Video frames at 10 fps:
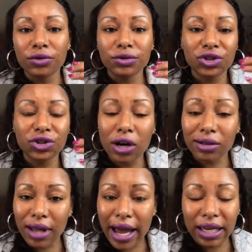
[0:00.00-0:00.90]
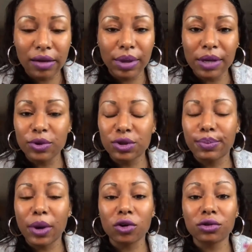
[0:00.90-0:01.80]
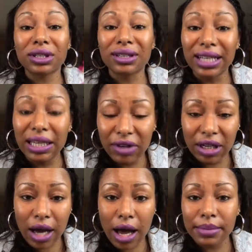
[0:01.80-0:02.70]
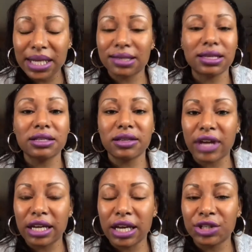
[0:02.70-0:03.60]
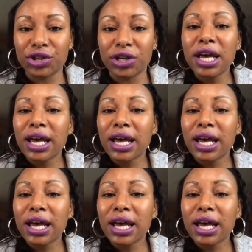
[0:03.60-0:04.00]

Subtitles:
Start liking people's posts, leaving comments, things of that nature.